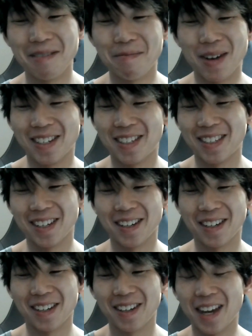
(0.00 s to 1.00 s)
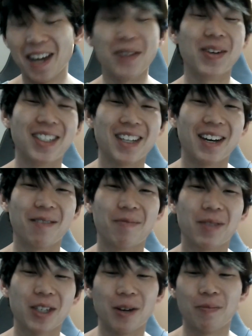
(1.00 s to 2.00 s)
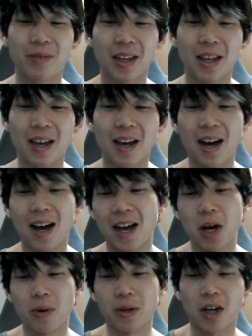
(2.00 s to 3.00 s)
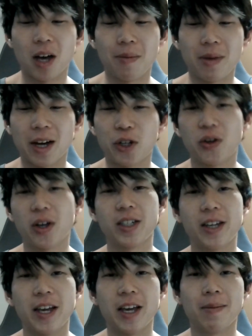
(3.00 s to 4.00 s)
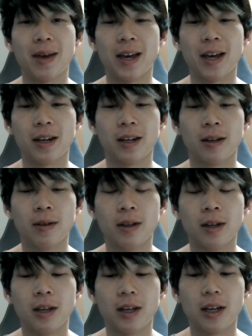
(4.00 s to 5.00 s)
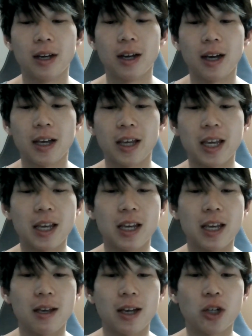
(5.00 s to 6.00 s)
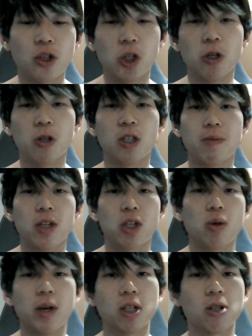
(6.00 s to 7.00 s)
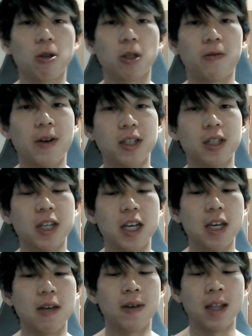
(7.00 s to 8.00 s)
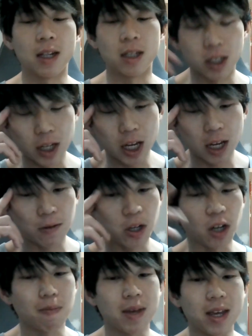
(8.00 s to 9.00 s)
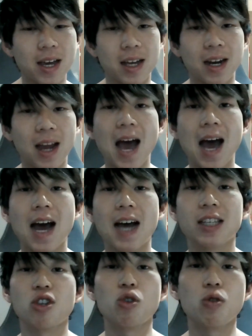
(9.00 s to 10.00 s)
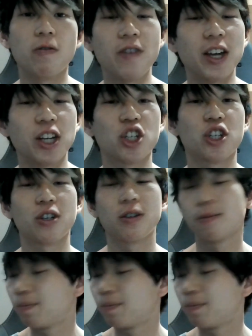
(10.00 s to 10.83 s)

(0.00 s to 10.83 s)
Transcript: But, anyways, yeah. So, I hung with Tommy, I trusted him, and he introduced me to his close friend Steve, and then Steve took me in as a new fish.